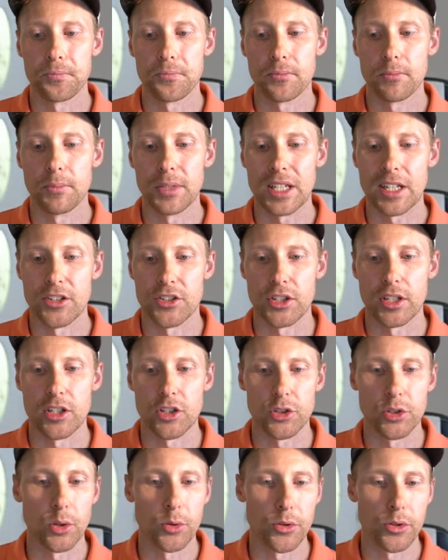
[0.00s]
because it is
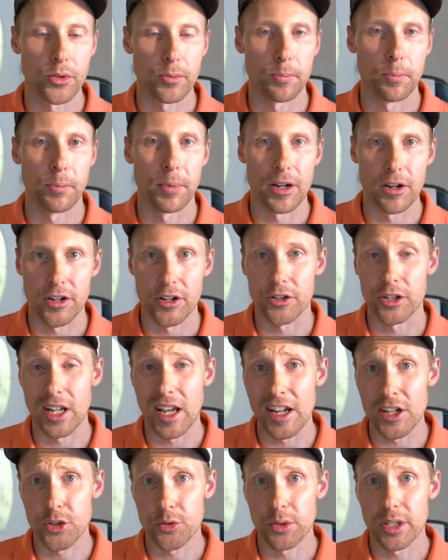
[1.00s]
lower barrier to
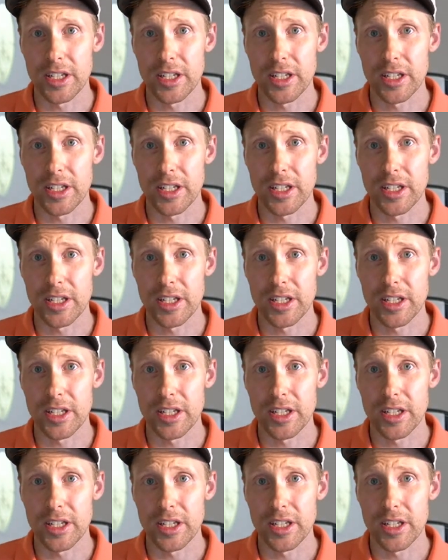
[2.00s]
entry.